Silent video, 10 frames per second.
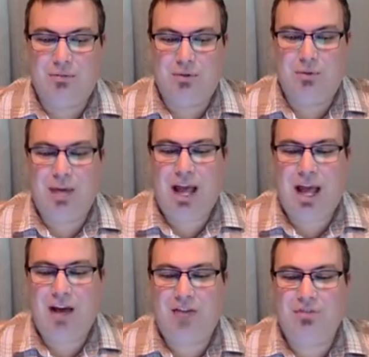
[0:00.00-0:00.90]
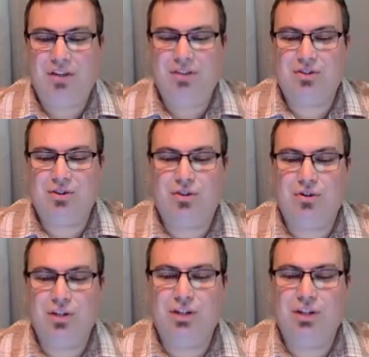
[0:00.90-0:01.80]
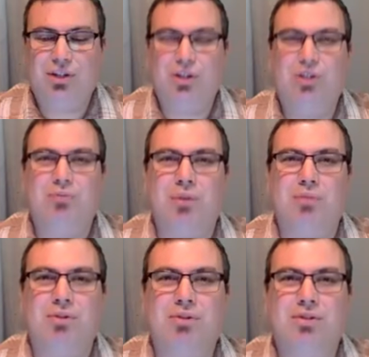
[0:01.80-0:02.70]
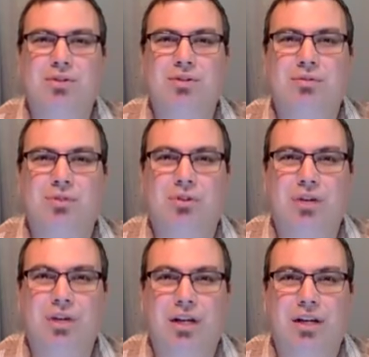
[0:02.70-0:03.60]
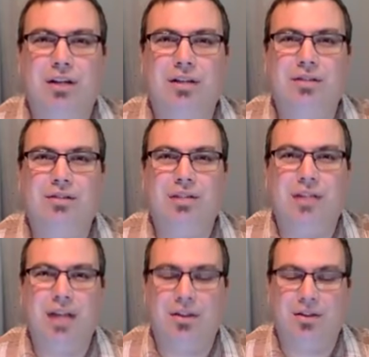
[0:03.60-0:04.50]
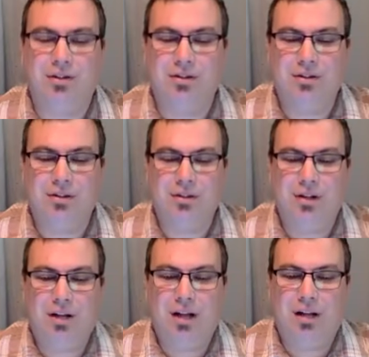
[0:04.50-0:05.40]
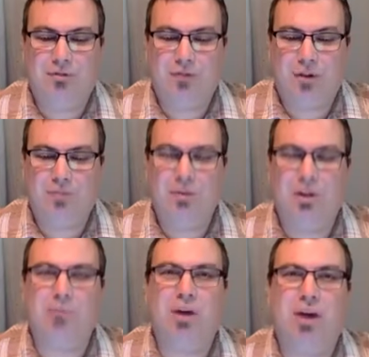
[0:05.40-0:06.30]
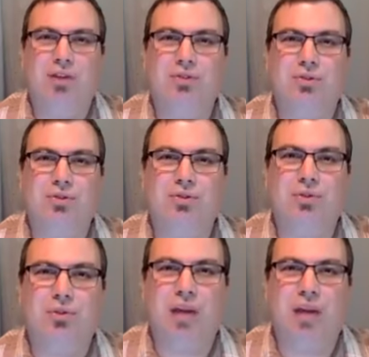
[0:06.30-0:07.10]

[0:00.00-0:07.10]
But we have these early church members learning together from the apostles. So we